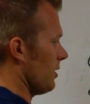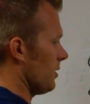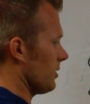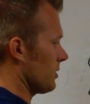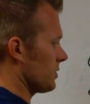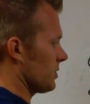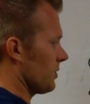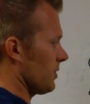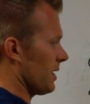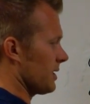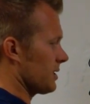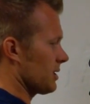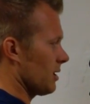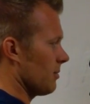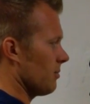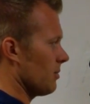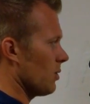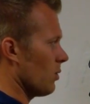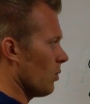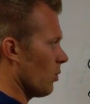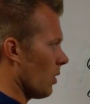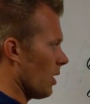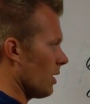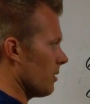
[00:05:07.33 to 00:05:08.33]
here, so that's going
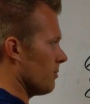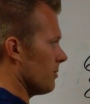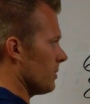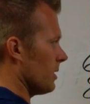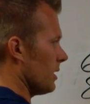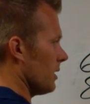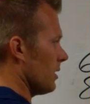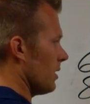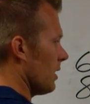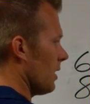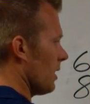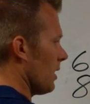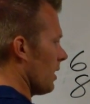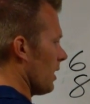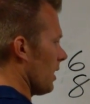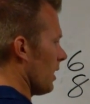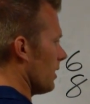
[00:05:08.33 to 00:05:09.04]
to be 1 beat,